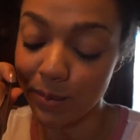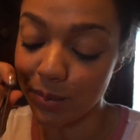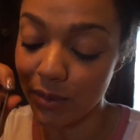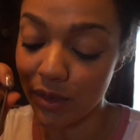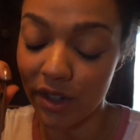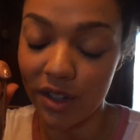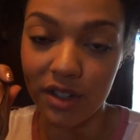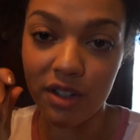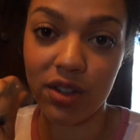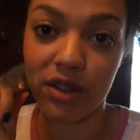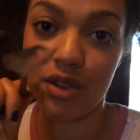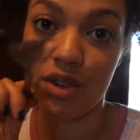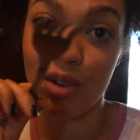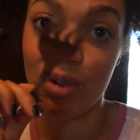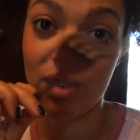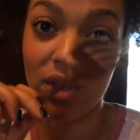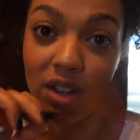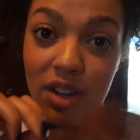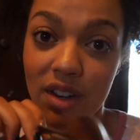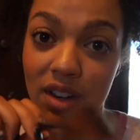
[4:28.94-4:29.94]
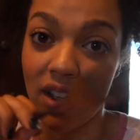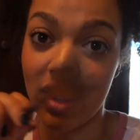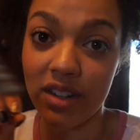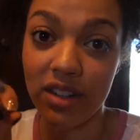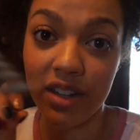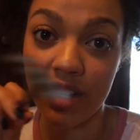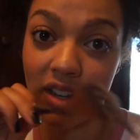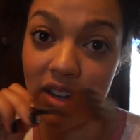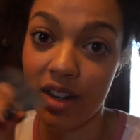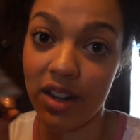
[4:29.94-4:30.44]
because it's too good not
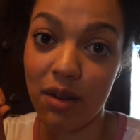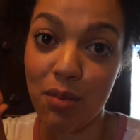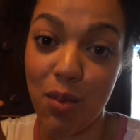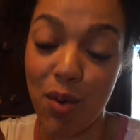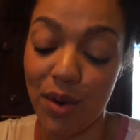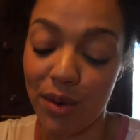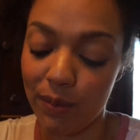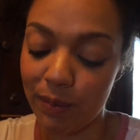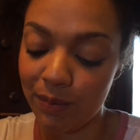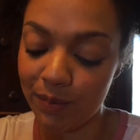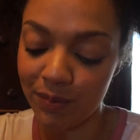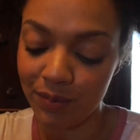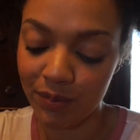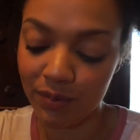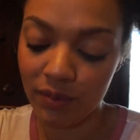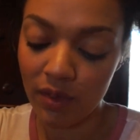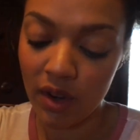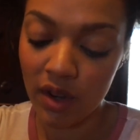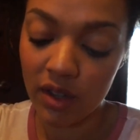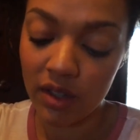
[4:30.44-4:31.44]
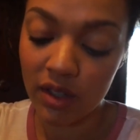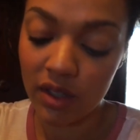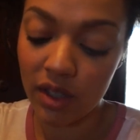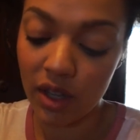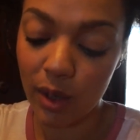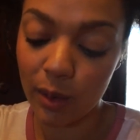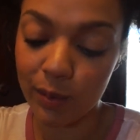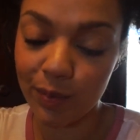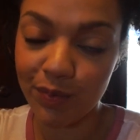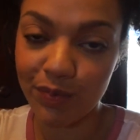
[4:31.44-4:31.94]
to eat anymore.
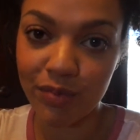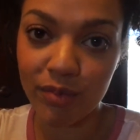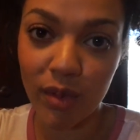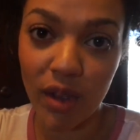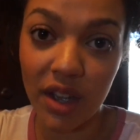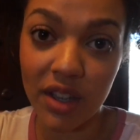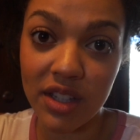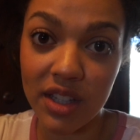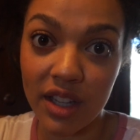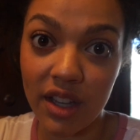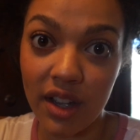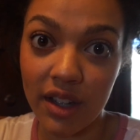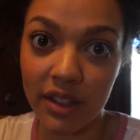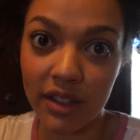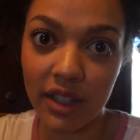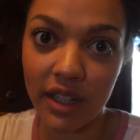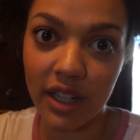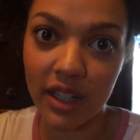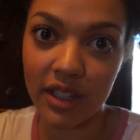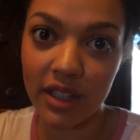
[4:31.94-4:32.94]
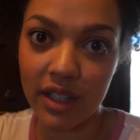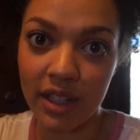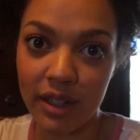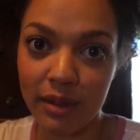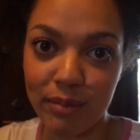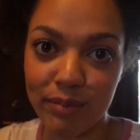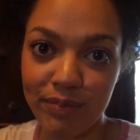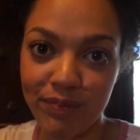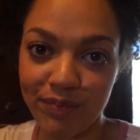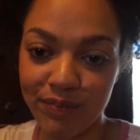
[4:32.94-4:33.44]
So I'll see y'all in the next clip.